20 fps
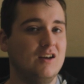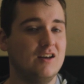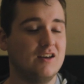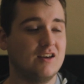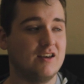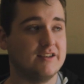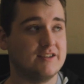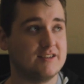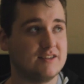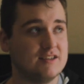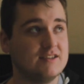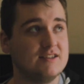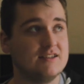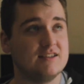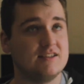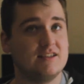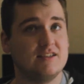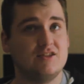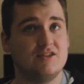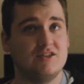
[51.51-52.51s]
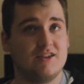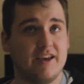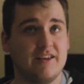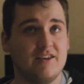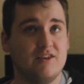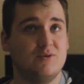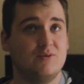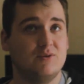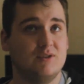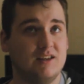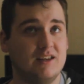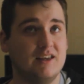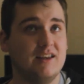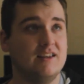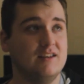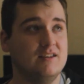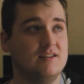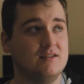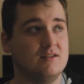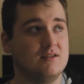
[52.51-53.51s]
because this genuinely
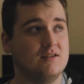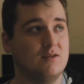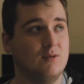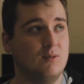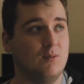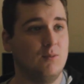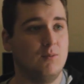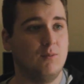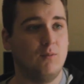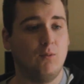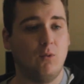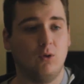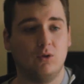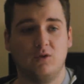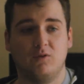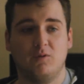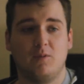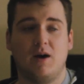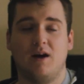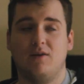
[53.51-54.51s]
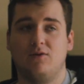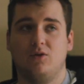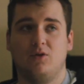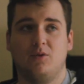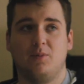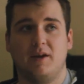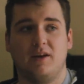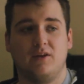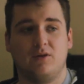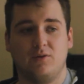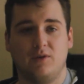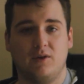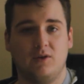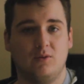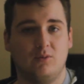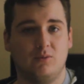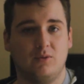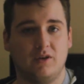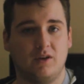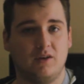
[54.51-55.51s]
is one of Marvel's best films.